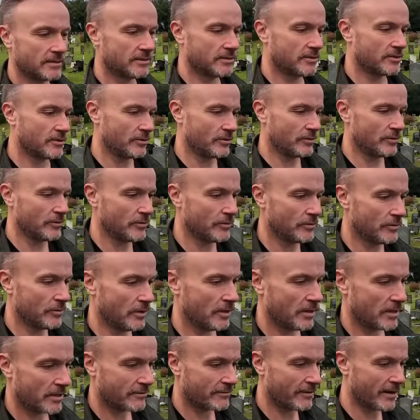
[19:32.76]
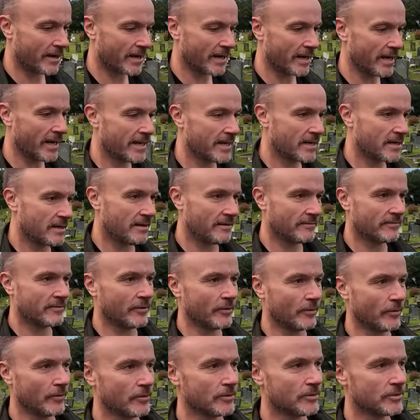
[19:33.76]
to Greg Lake, of
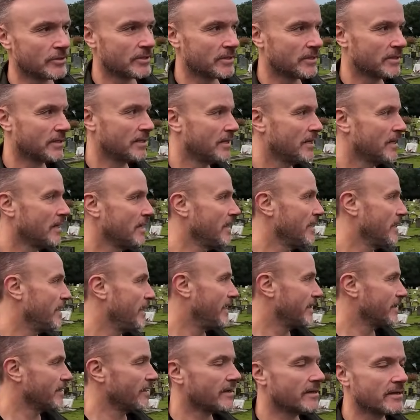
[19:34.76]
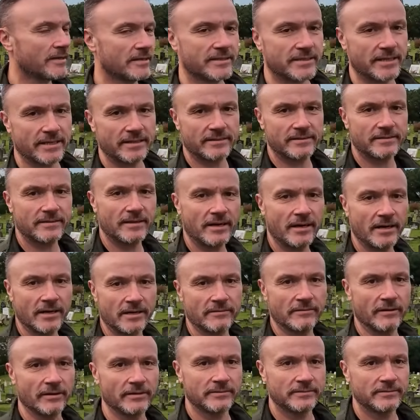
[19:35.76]
course. And like I said
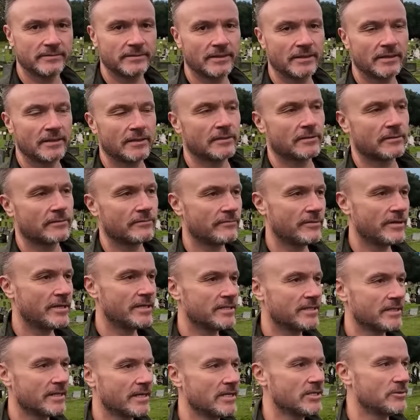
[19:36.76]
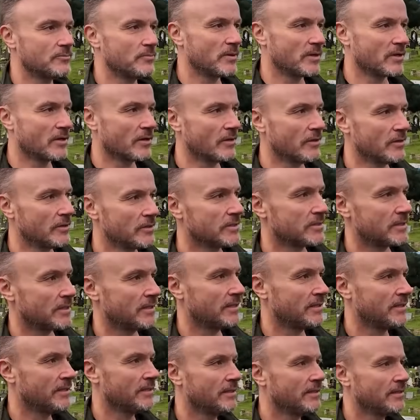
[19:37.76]
earlier on, the reason is because
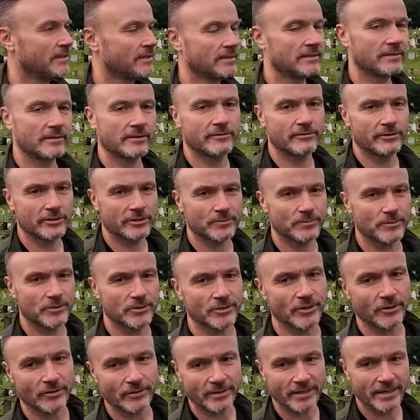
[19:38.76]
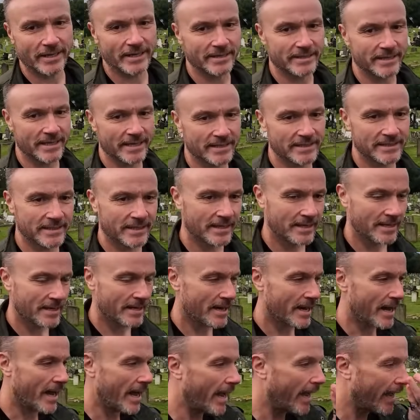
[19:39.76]
the Christmas song that he did.
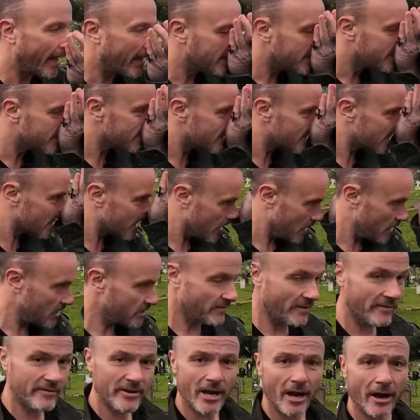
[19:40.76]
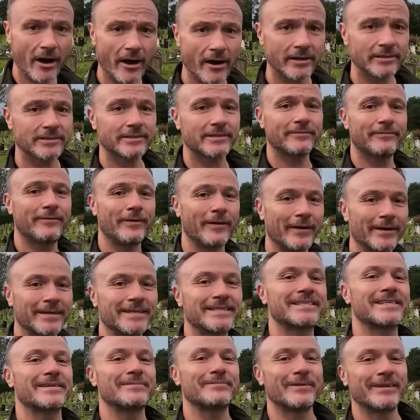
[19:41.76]
And it's very hard to
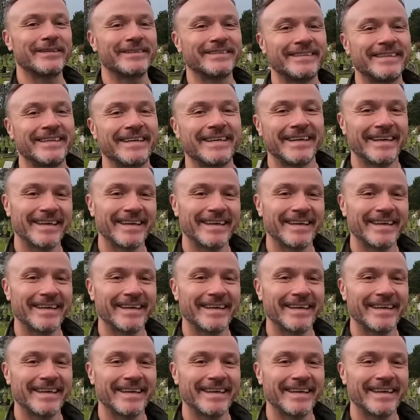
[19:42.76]
find someone